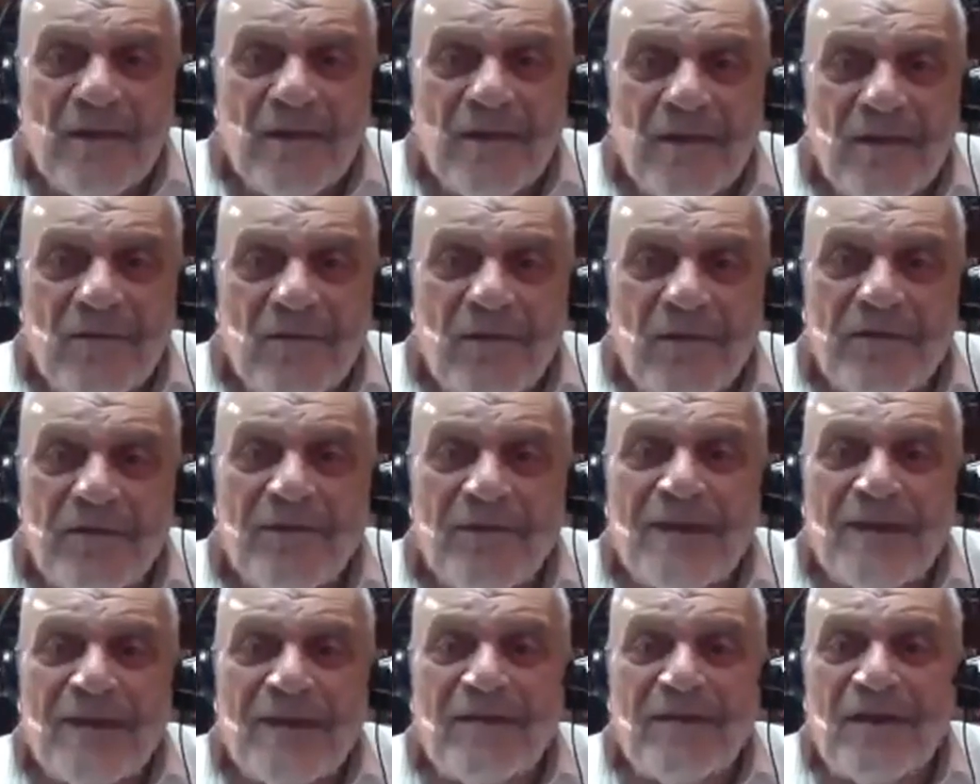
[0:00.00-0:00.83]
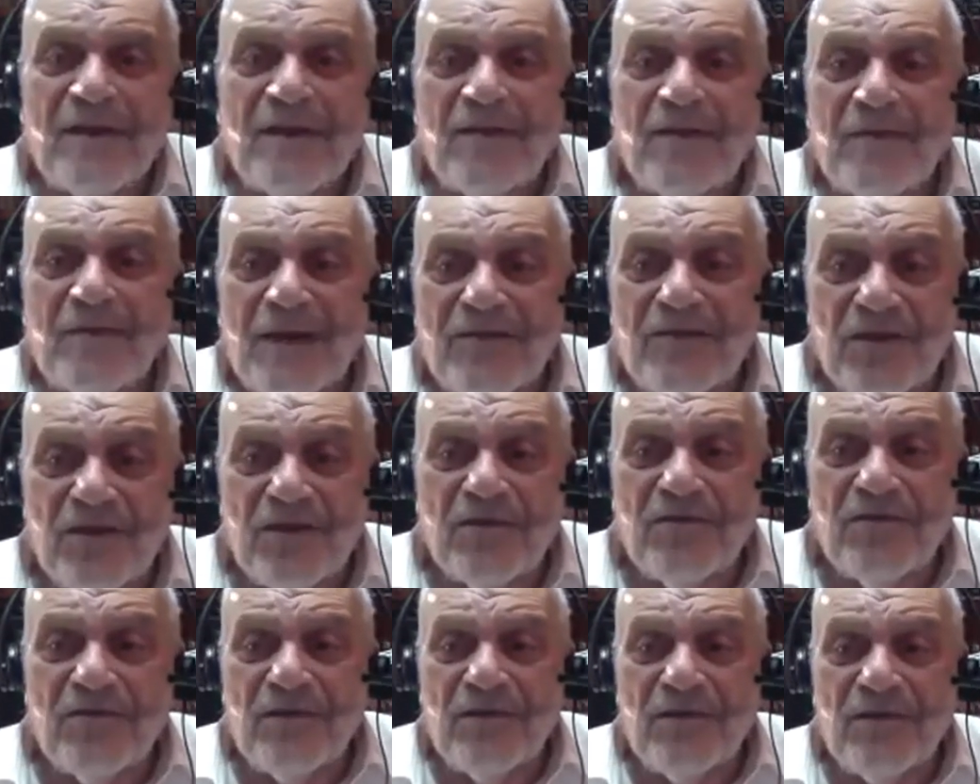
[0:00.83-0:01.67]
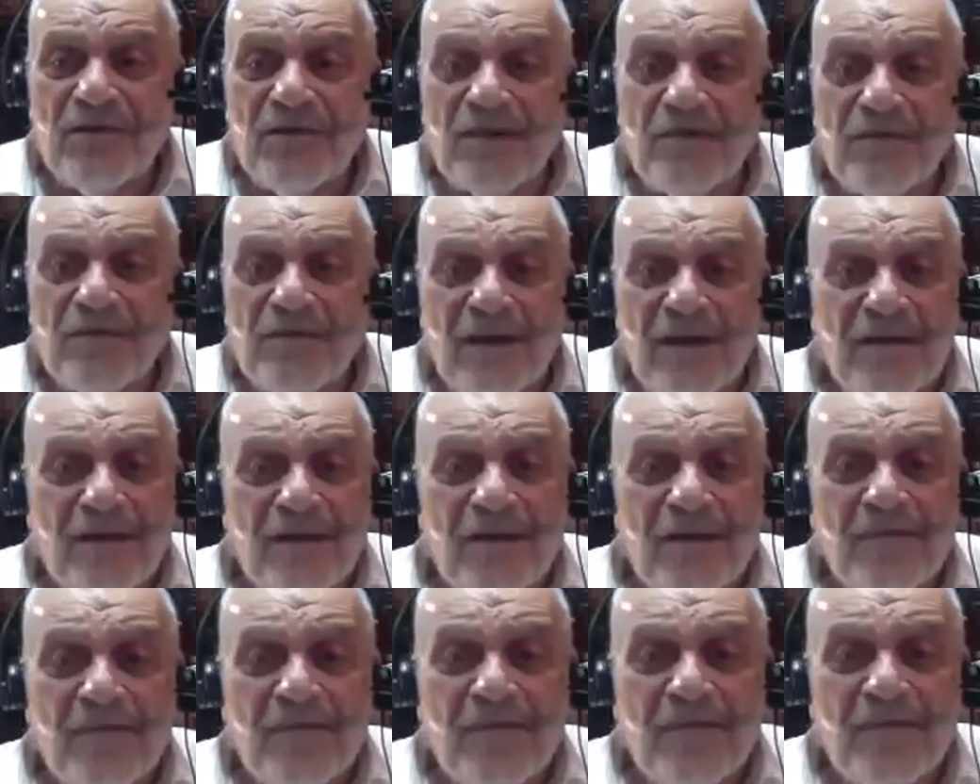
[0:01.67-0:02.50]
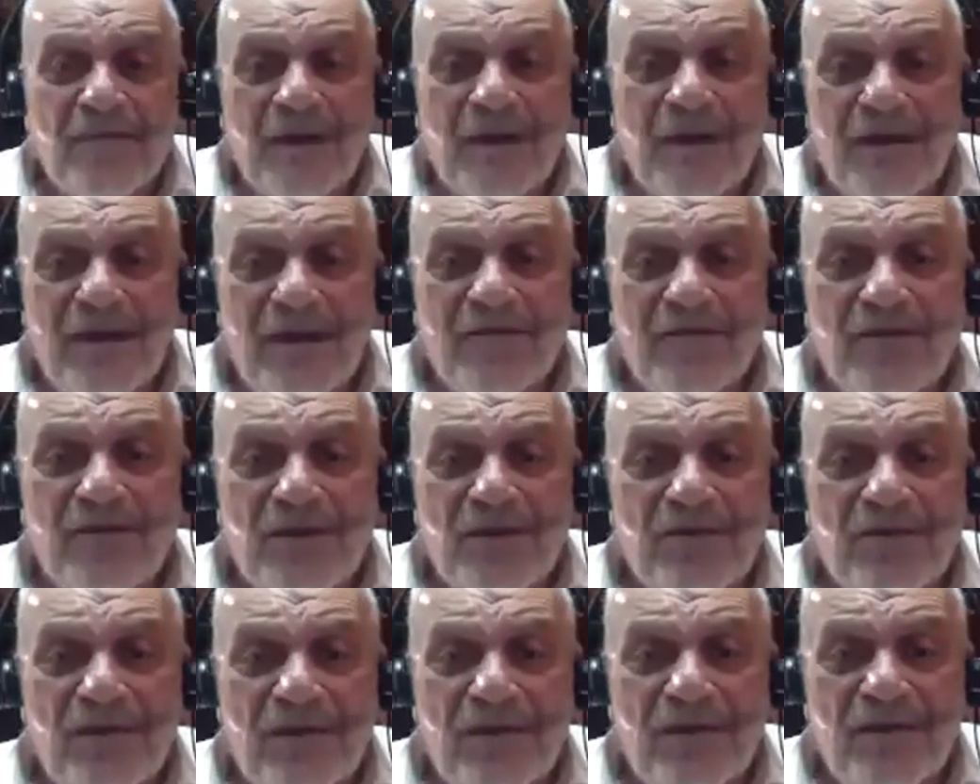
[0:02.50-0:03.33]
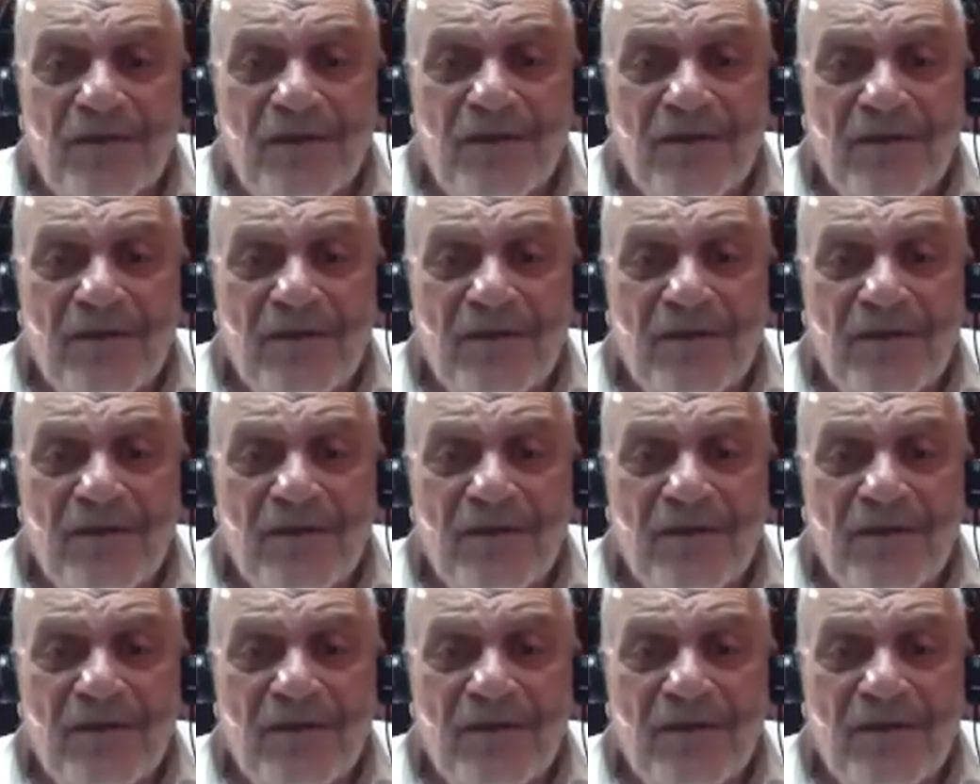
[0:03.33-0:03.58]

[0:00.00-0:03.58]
What do I tell my children? What do I tell my grandchildren?